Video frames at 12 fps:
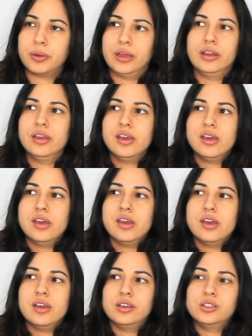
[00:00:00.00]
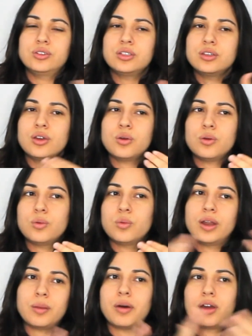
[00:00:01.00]
but you didn't know
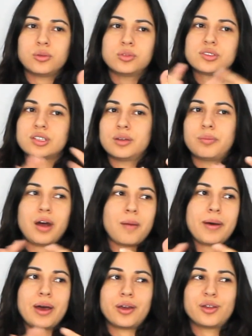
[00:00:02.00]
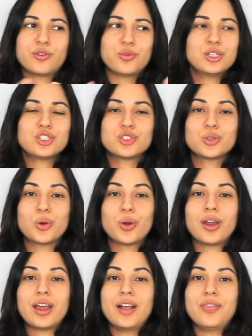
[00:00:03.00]
when a model was going to pop out of which
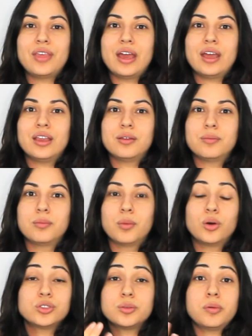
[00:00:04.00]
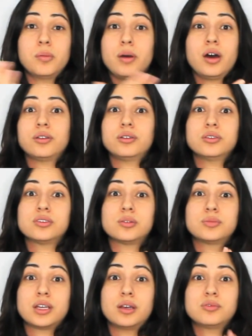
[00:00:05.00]
door, and then multiple models
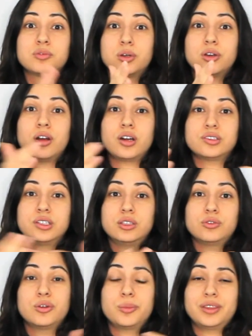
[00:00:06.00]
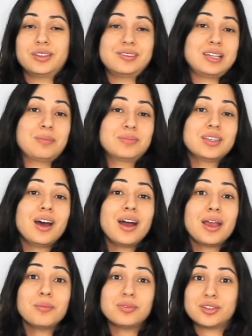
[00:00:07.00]
sometimes were crossing the room at the same
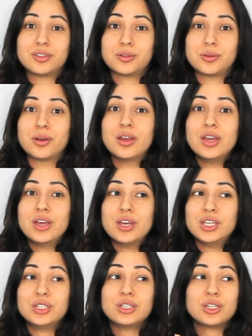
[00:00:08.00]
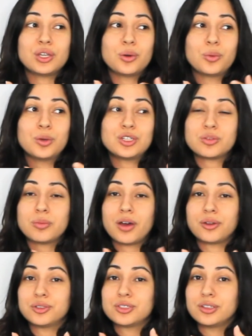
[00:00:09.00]
time, so you didn't know which
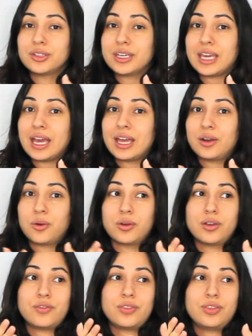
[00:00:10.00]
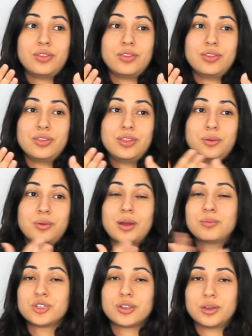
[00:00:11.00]
model to look at, or if they were,
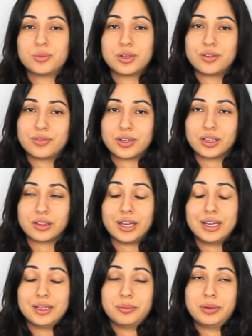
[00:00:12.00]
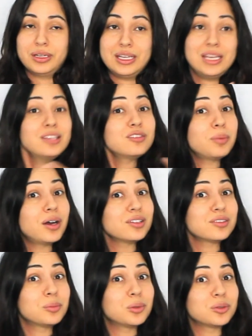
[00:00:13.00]
I'm sure they wouldn't have collided, but it's
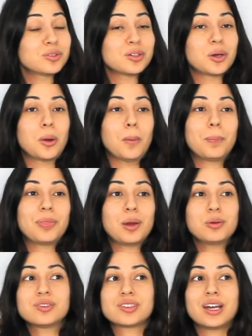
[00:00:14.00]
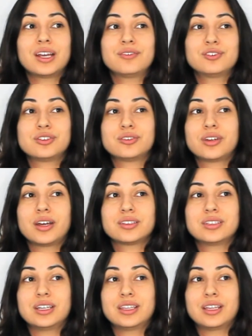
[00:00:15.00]
possible. So that was kind of
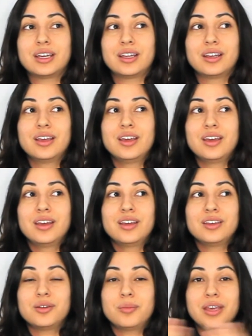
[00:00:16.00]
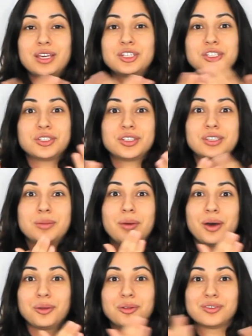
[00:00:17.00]
distracting in that you're making sure that the
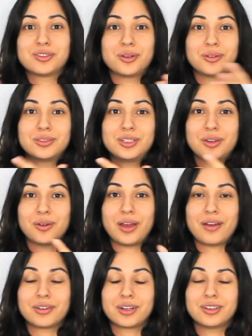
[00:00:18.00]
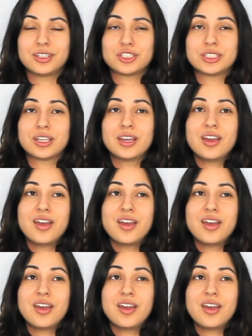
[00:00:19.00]
models don't, you know, have a collision.